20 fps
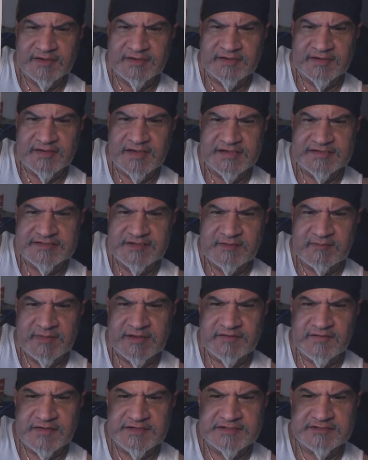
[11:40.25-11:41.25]
And something
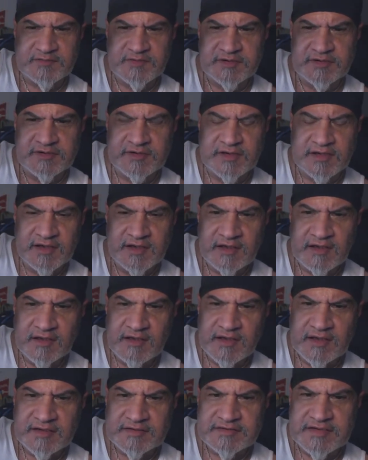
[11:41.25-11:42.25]
like this would
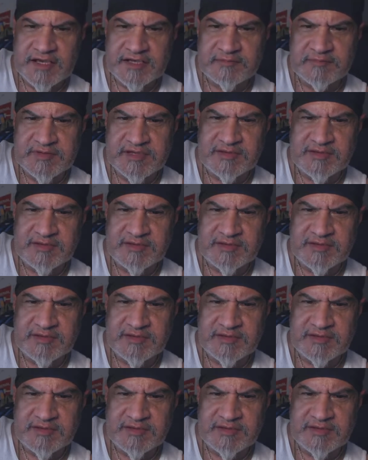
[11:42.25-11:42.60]
take